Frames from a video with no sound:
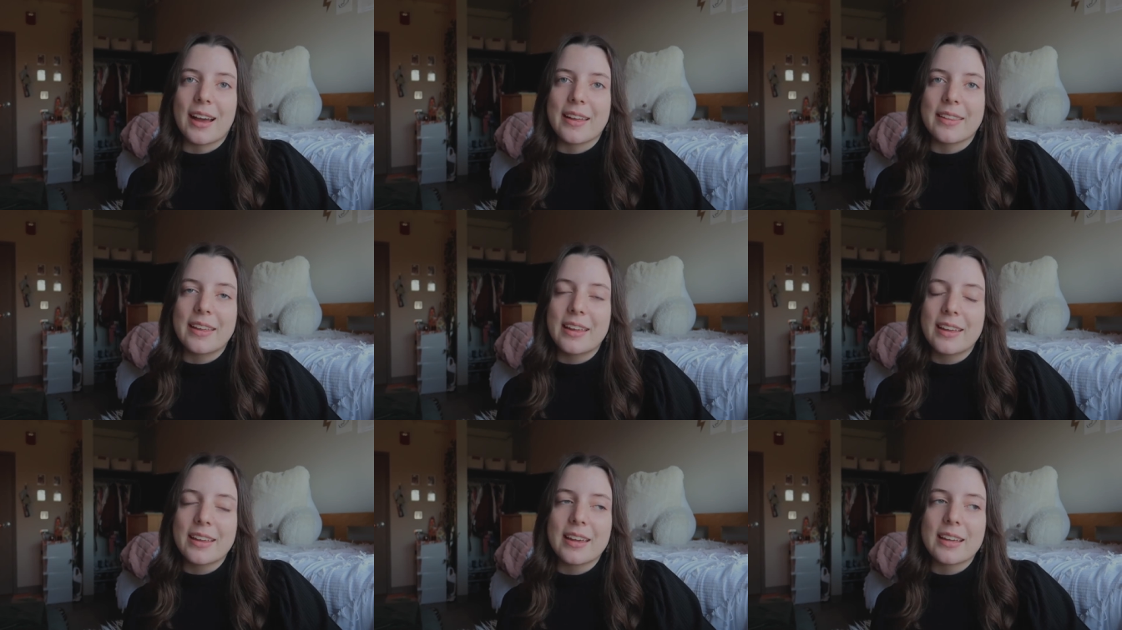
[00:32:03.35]
I
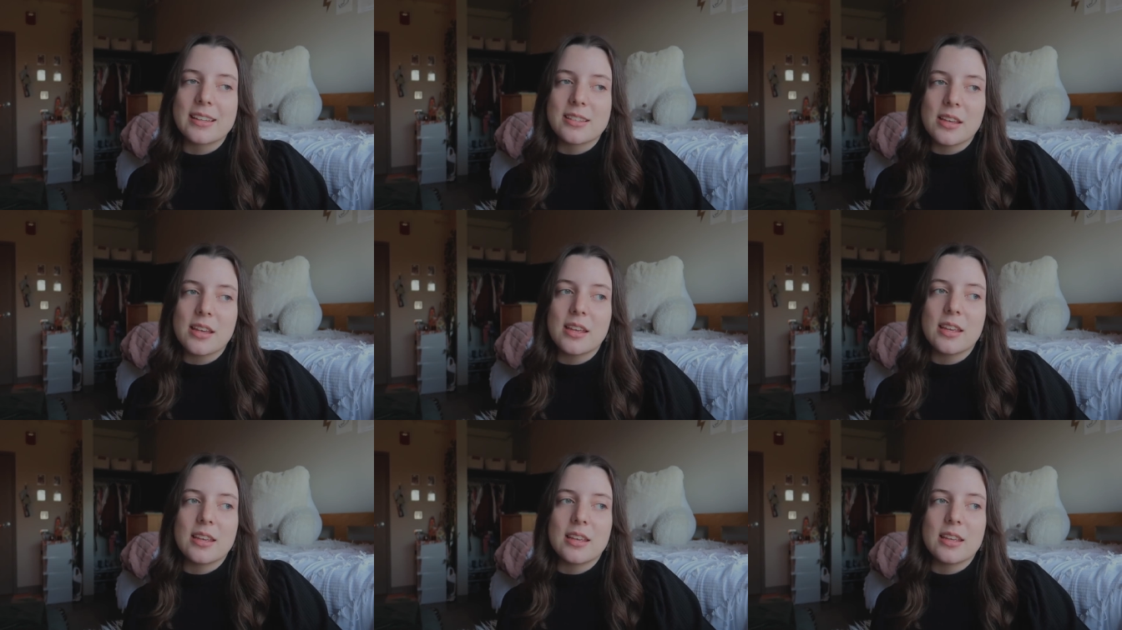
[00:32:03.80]
think
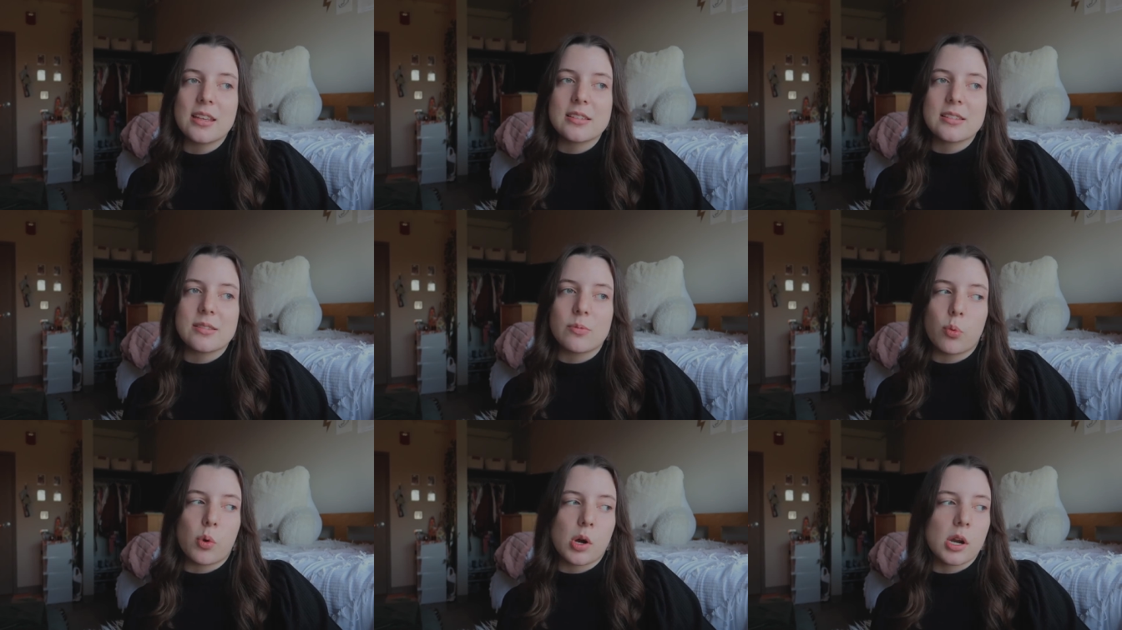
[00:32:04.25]
it
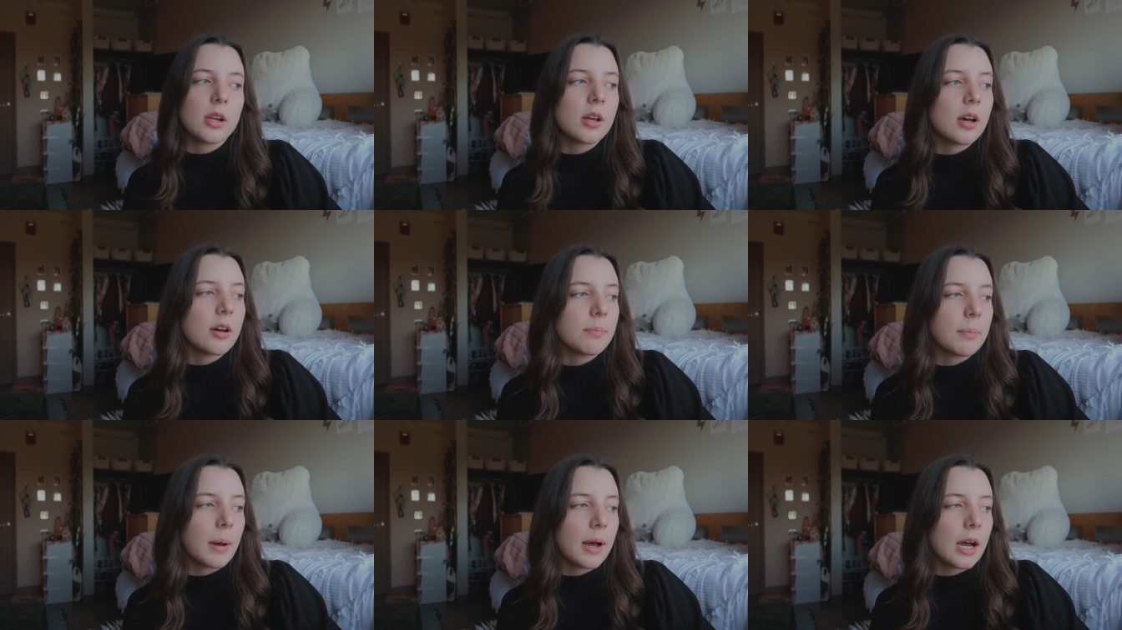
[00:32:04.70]
is one
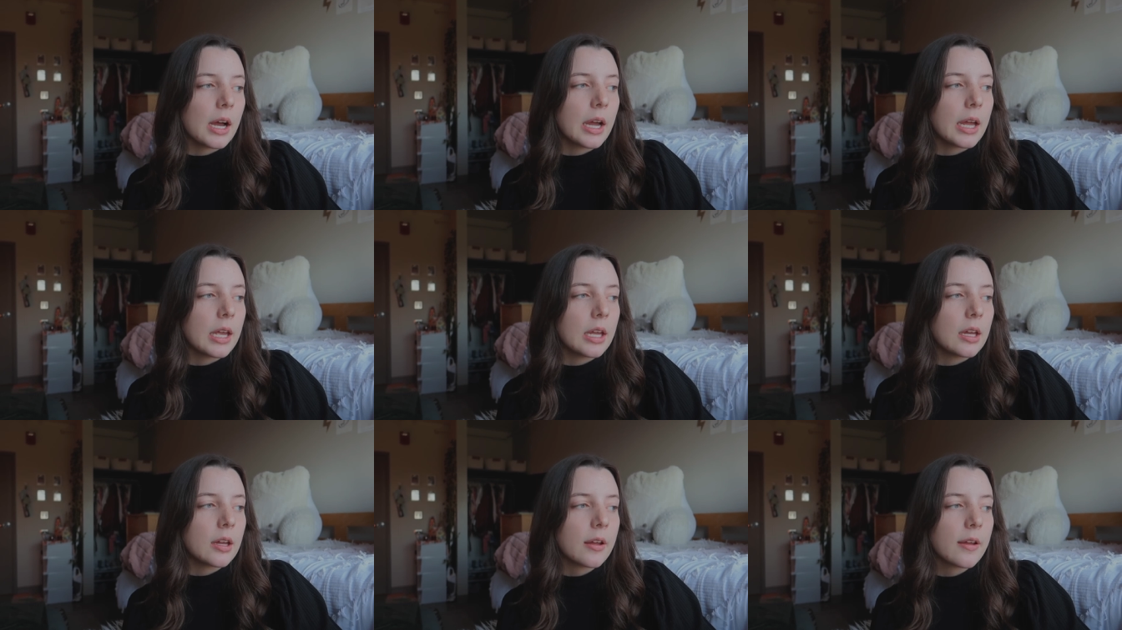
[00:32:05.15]
of
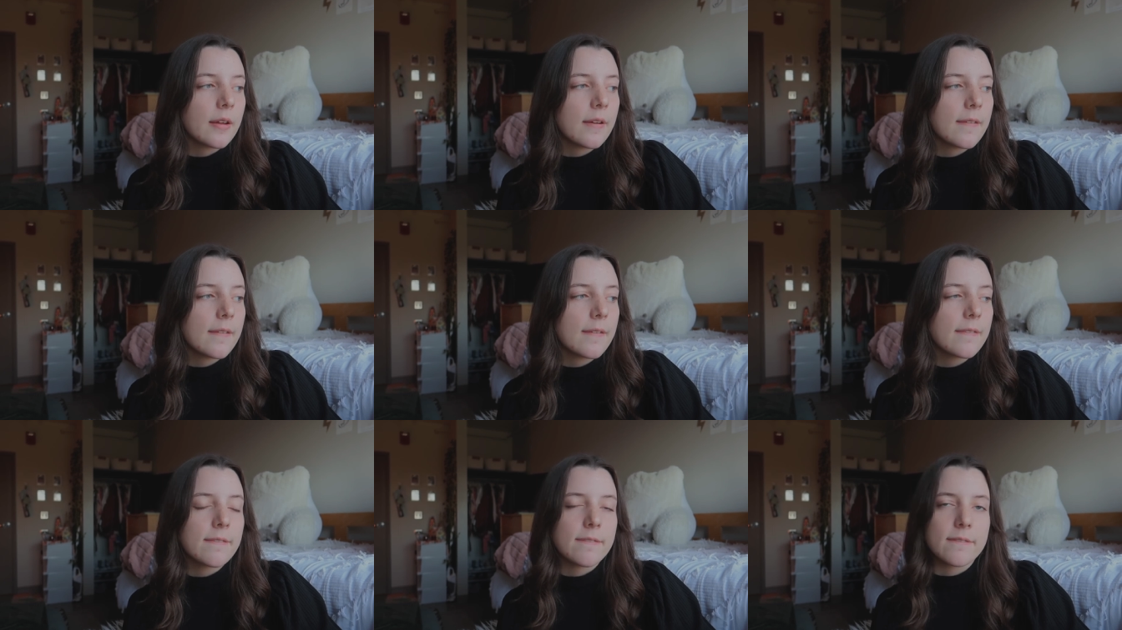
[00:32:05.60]
my
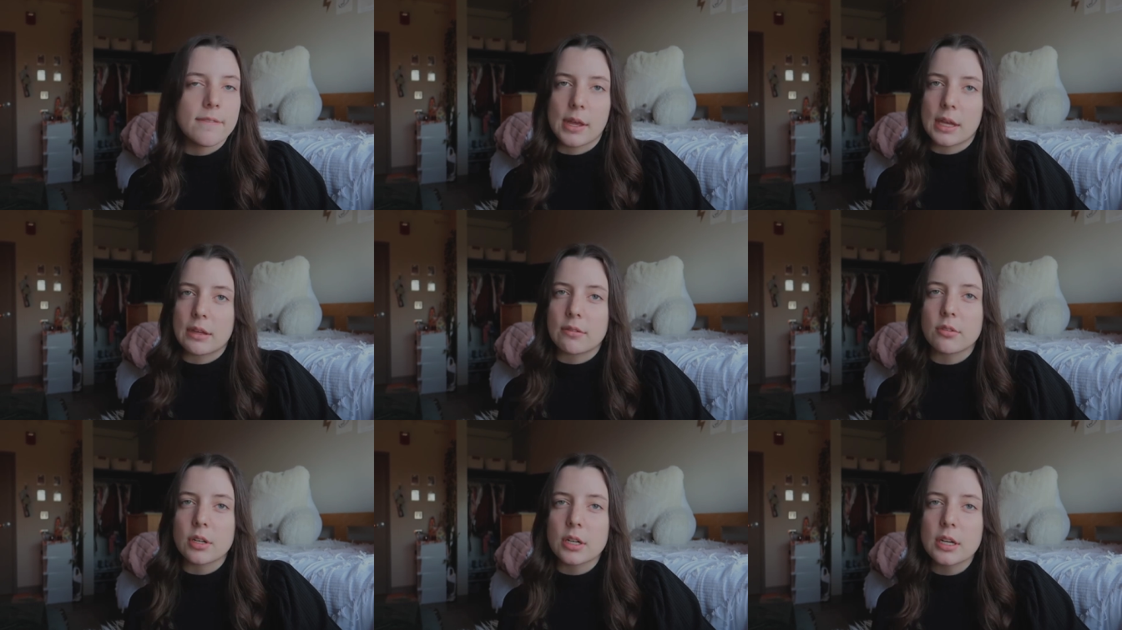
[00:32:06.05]

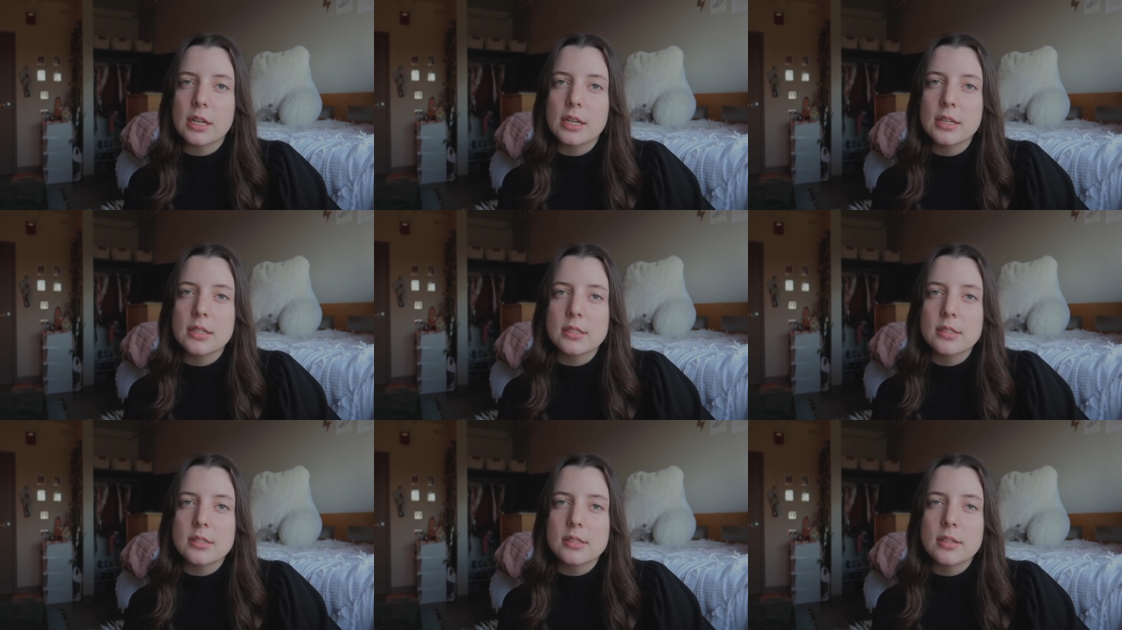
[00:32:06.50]

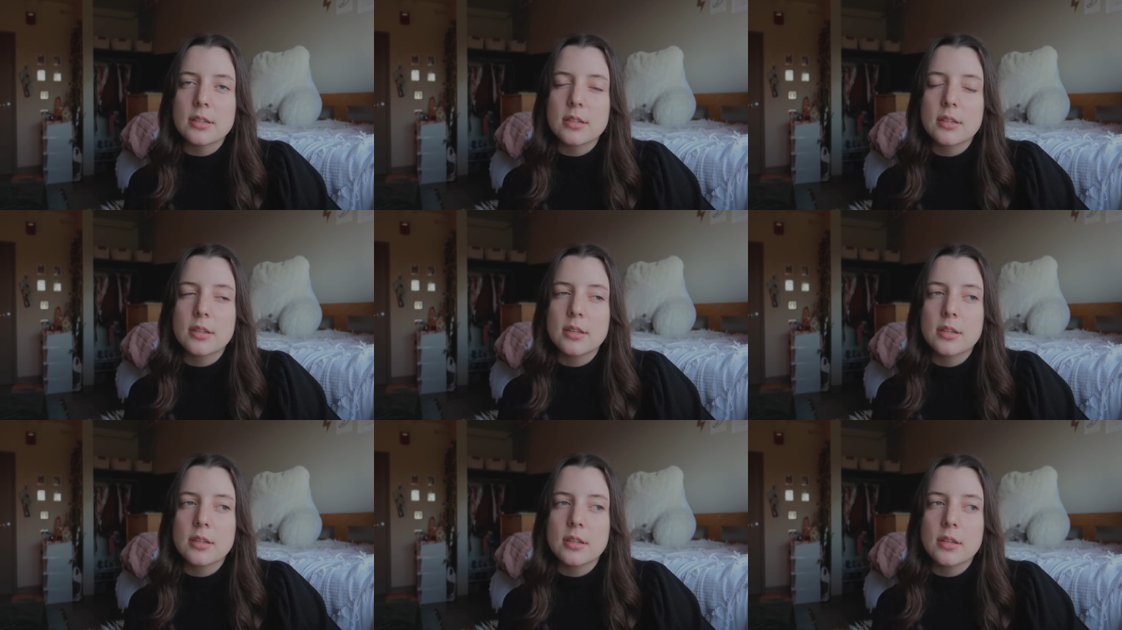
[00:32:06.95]
favorite
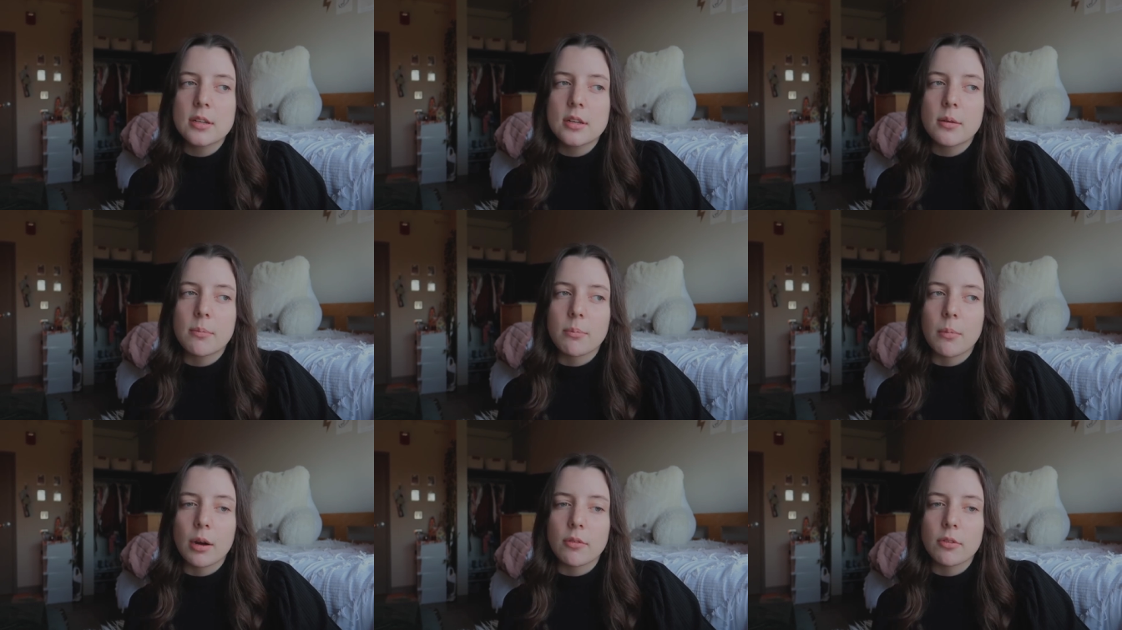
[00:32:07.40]

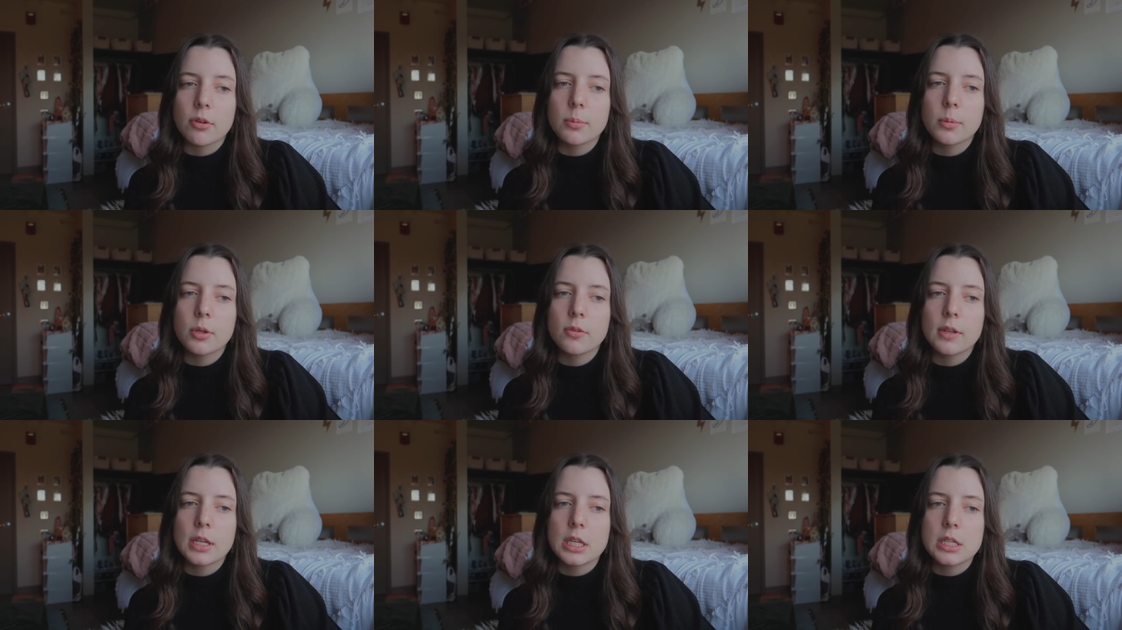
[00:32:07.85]
Marvel
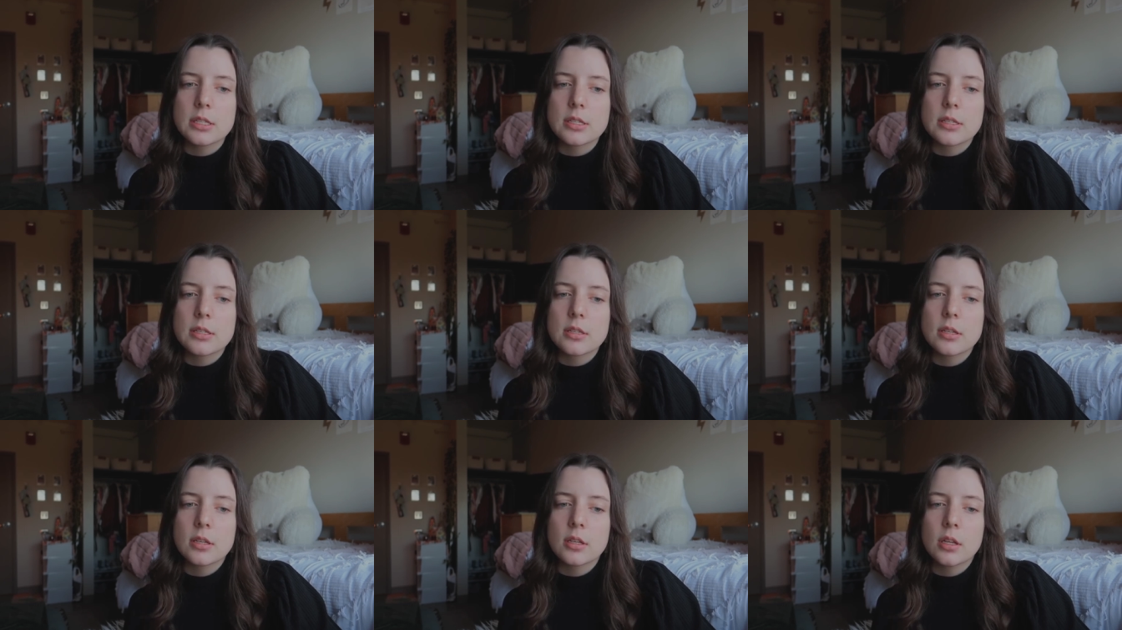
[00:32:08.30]

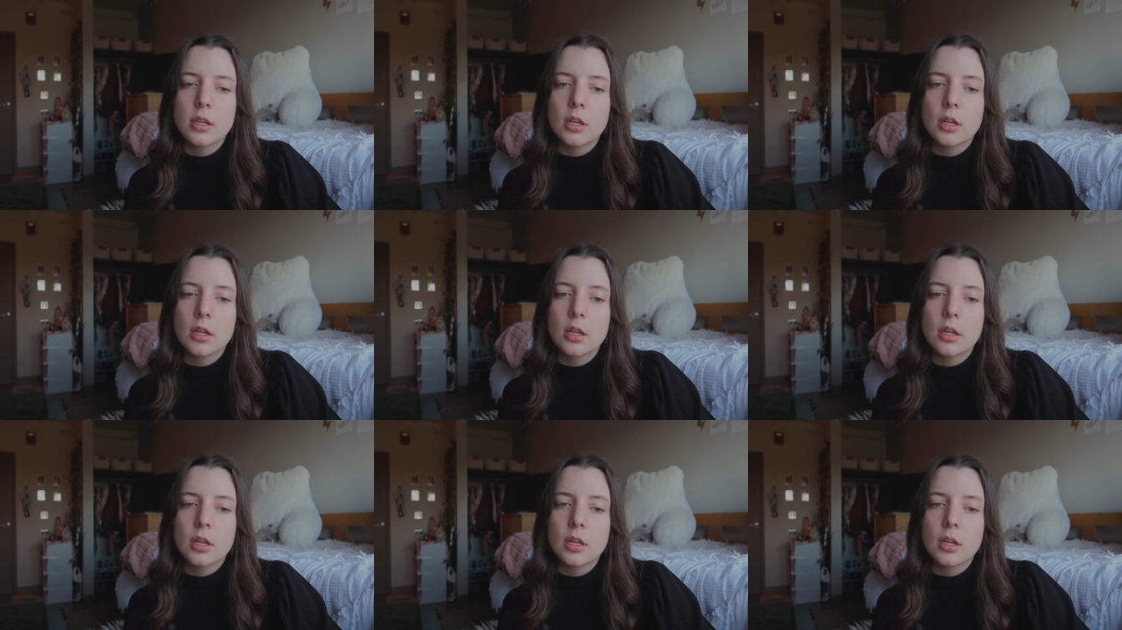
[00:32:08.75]
movies.